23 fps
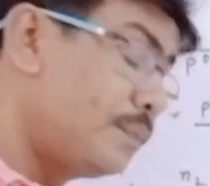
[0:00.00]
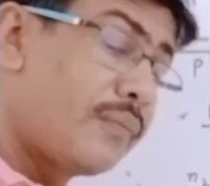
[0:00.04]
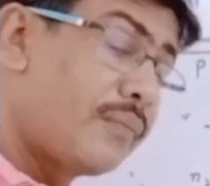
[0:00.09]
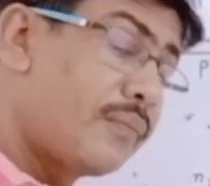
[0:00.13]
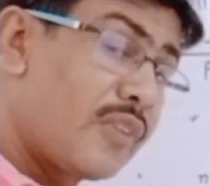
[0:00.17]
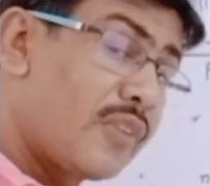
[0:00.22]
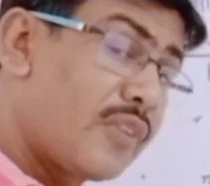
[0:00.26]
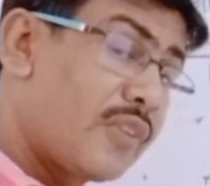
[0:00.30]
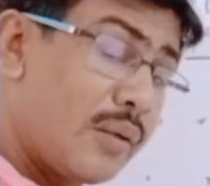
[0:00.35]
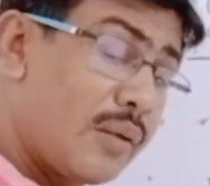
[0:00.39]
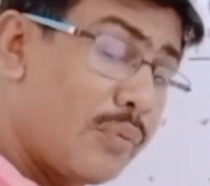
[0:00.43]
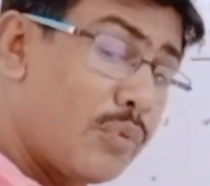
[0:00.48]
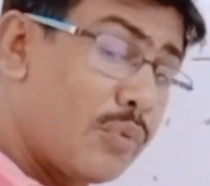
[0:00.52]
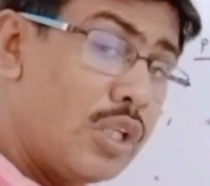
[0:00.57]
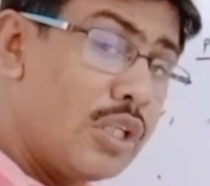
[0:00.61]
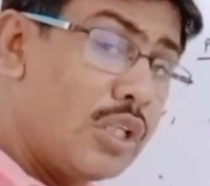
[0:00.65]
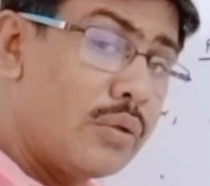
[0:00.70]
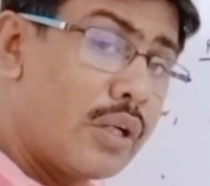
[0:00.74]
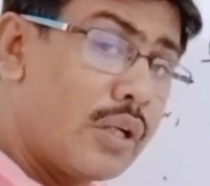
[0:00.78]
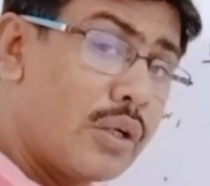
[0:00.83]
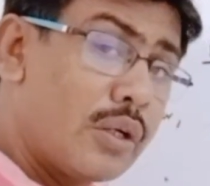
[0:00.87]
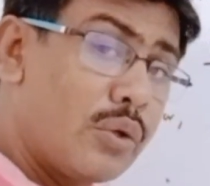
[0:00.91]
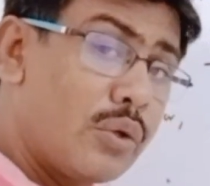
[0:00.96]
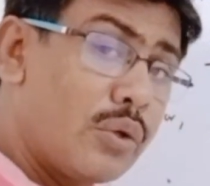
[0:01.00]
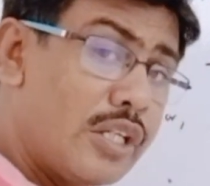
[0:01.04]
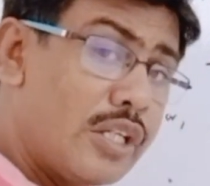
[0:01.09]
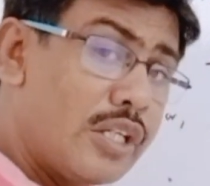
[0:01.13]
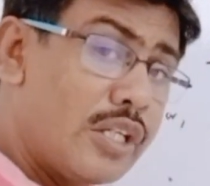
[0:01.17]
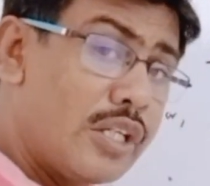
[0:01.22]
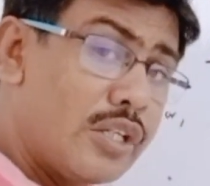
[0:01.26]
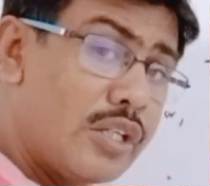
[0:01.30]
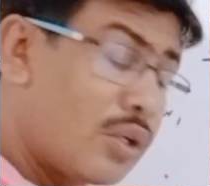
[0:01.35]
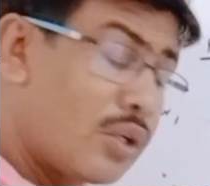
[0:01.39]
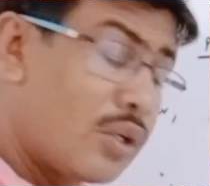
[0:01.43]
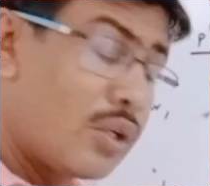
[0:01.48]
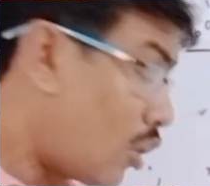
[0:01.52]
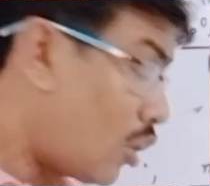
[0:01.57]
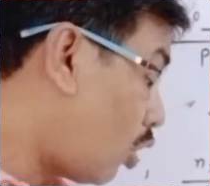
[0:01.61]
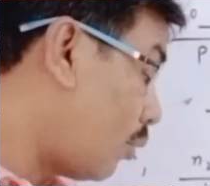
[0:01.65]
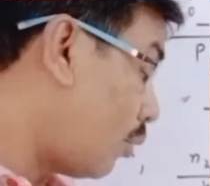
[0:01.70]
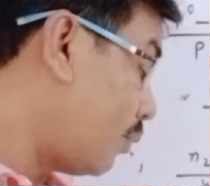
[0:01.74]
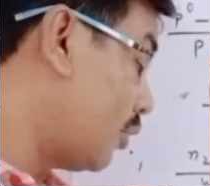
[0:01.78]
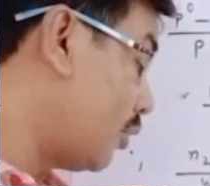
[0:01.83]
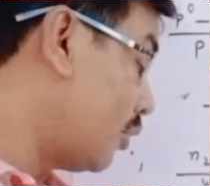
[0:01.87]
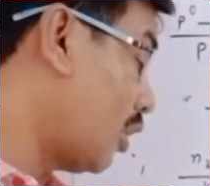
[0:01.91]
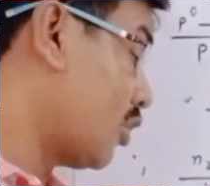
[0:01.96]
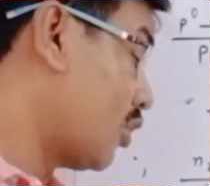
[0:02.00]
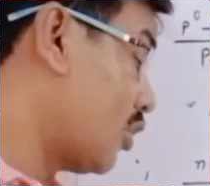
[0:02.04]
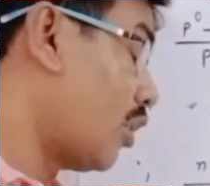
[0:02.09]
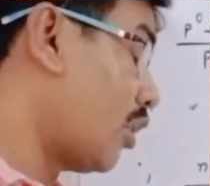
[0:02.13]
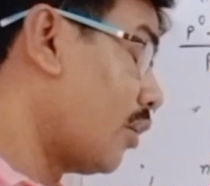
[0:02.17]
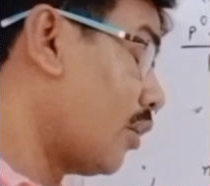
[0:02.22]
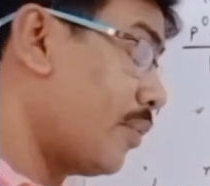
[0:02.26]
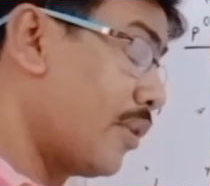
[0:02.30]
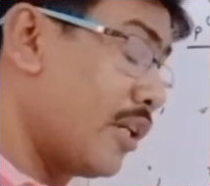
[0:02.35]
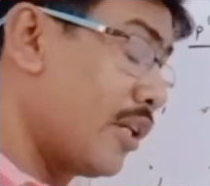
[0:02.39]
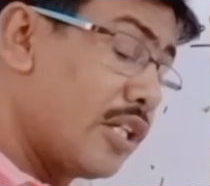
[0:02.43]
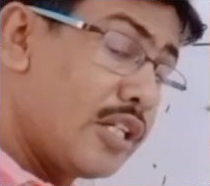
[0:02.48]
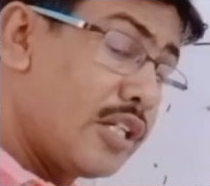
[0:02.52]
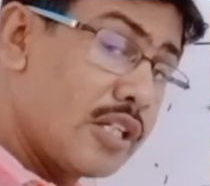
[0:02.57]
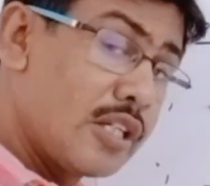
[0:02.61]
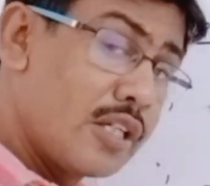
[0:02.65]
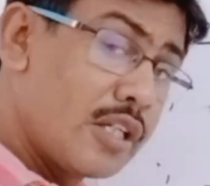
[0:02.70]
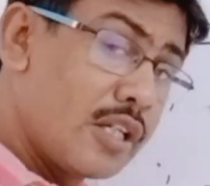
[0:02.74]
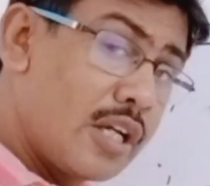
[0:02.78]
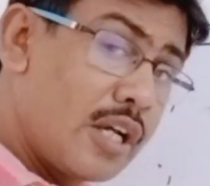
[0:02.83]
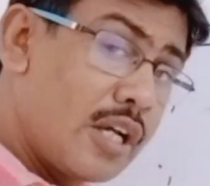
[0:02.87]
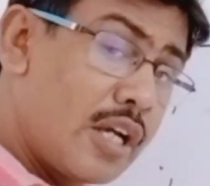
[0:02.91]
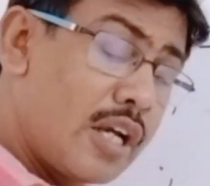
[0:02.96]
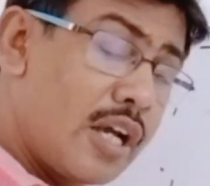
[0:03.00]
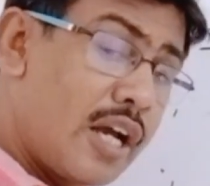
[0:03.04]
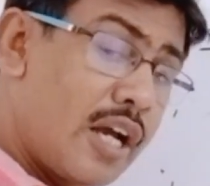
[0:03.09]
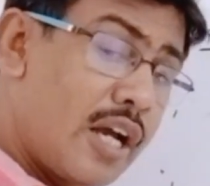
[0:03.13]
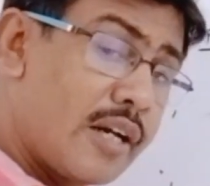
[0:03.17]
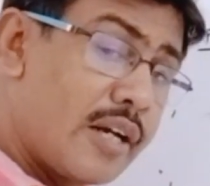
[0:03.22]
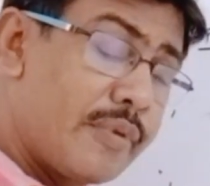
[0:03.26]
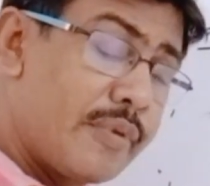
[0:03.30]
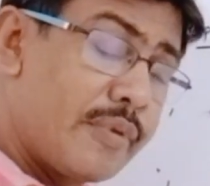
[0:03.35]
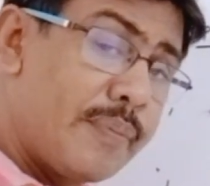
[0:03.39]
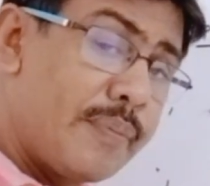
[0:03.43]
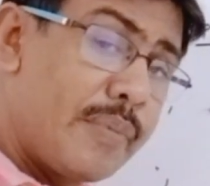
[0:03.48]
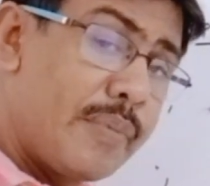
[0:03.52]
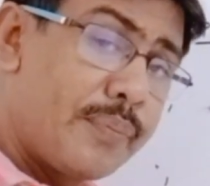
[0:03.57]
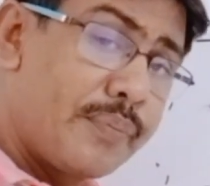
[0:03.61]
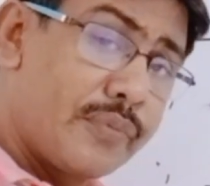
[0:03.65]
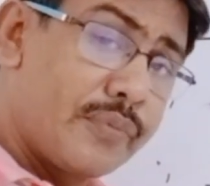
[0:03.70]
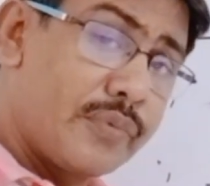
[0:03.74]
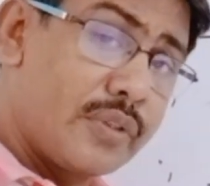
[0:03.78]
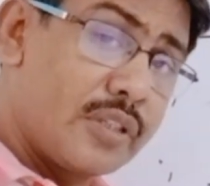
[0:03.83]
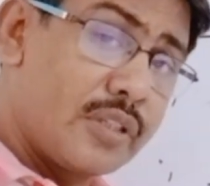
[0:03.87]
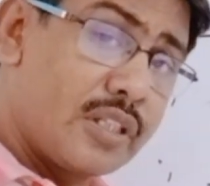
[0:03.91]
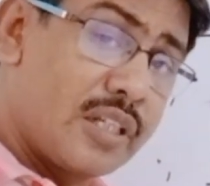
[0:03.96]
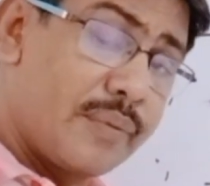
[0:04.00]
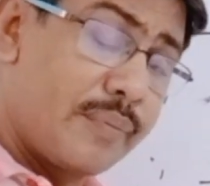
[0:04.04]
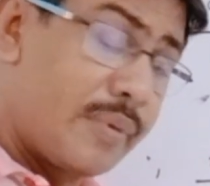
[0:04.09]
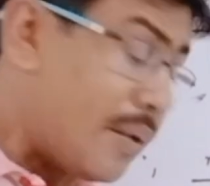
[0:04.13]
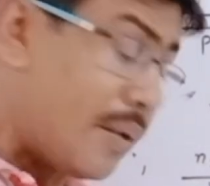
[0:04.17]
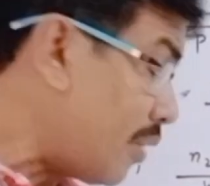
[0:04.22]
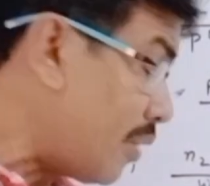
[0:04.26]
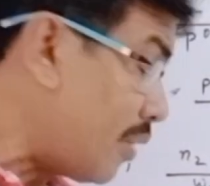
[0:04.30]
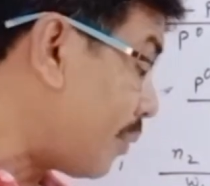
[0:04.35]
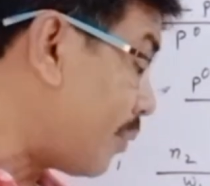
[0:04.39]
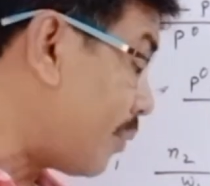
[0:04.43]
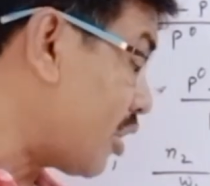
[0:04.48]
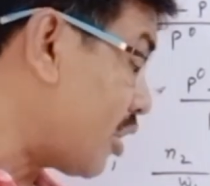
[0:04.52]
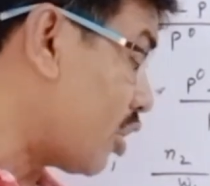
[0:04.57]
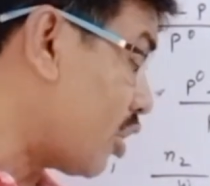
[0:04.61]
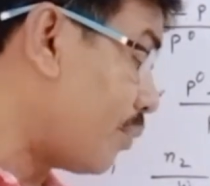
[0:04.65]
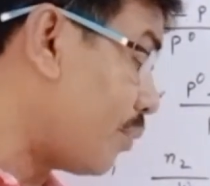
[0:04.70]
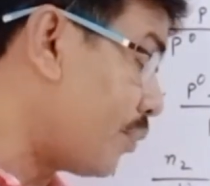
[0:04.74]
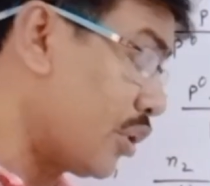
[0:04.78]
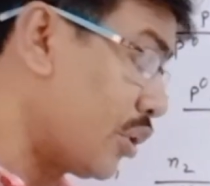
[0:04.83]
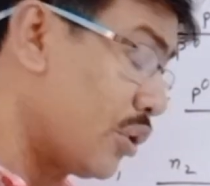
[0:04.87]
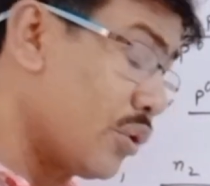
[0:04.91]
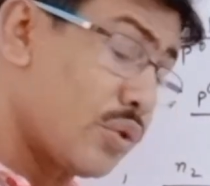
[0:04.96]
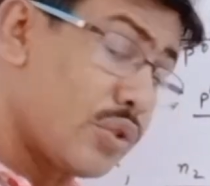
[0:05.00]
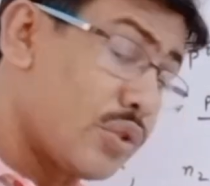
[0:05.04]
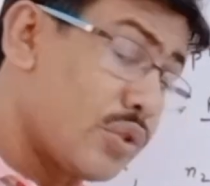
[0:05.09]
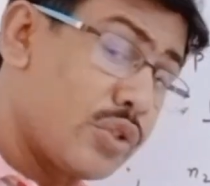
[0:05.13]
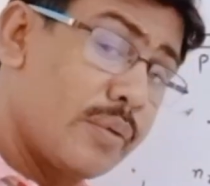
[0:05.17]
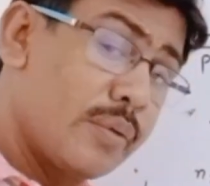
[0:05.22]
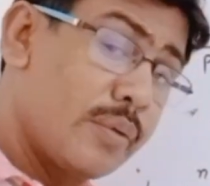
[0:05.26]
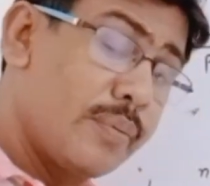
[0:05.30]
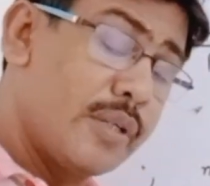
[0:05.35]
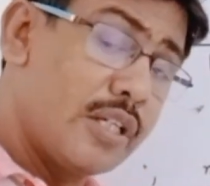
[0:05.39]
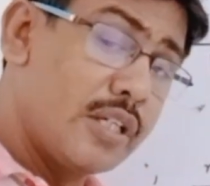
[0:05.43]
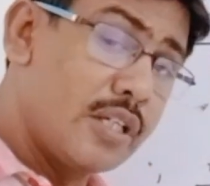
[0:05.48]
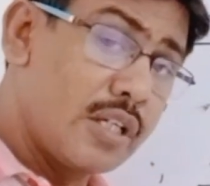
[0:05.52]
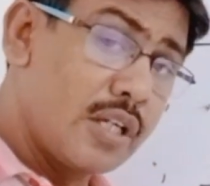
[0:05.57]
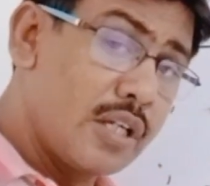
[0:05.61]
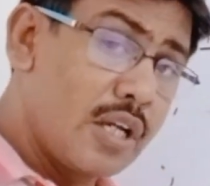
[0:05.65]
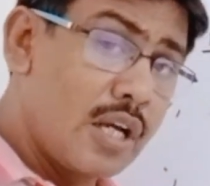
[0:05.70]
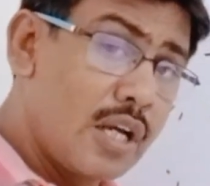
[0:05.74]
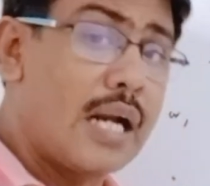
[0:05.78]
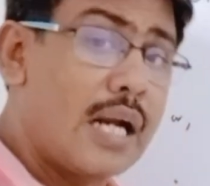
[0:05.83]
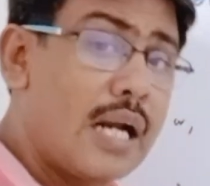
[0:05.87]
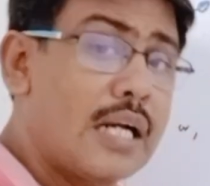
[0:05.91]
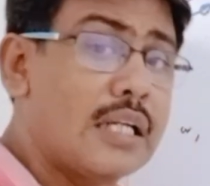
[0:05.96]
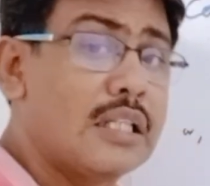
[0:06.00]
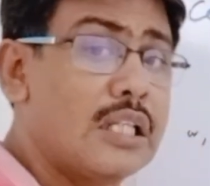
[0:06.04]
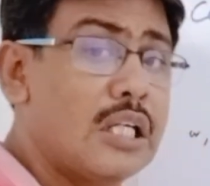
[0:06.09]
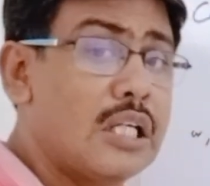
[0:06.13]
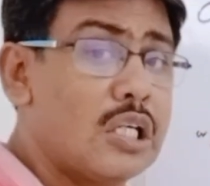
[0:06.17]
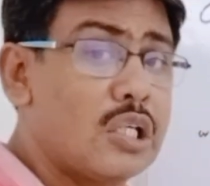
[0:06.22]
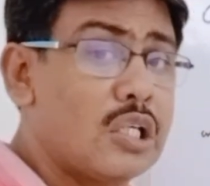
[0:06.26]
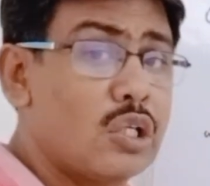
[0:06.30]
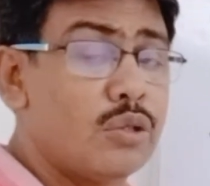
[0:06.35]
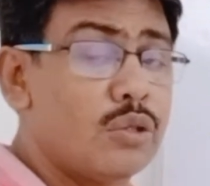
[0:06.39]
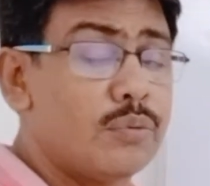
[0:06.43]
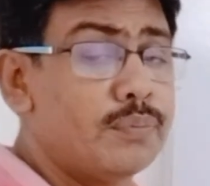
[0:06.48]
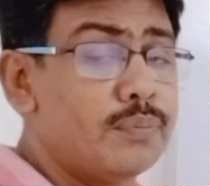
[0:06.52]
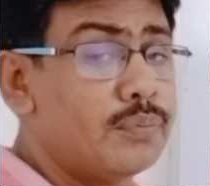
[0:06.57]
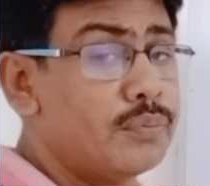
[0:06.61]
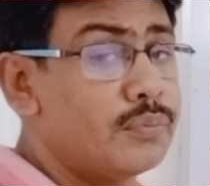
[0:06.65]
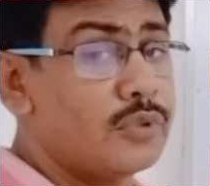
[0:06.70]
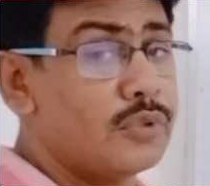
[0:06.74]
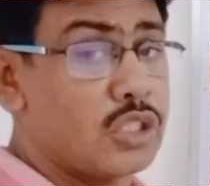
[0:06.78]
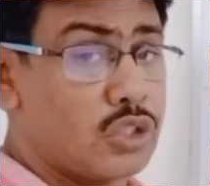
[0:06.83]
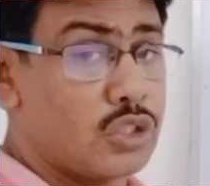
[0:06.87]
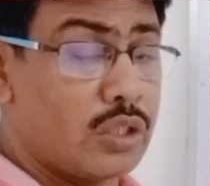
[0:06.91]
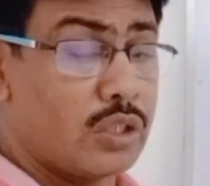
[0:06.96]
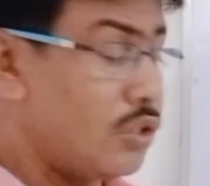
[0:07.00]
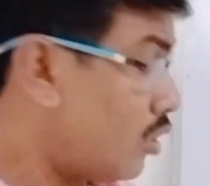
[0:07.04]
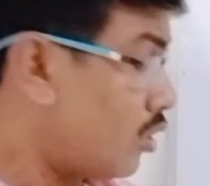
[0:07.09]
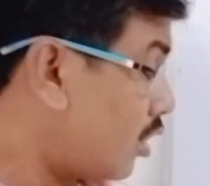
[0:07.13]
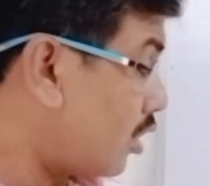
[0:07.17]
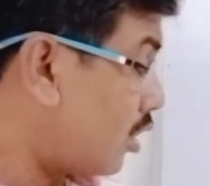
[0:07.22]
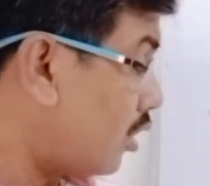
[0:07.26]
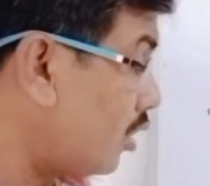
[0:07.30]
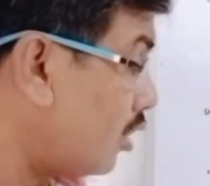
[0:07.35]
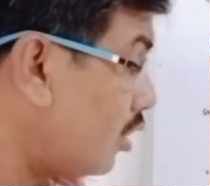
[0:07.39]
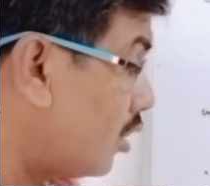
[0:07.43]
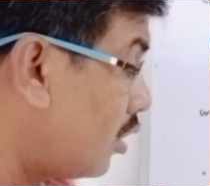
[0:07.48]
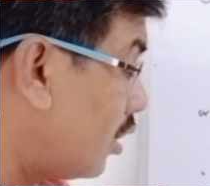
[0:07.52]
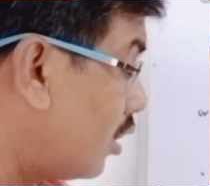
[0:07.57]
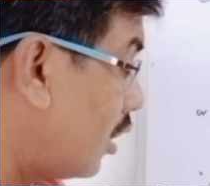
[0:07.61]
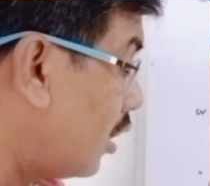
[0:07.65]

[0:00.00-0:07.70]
the molecular weight of the solvent and the vapor pressure of pure solvent and that of the solution.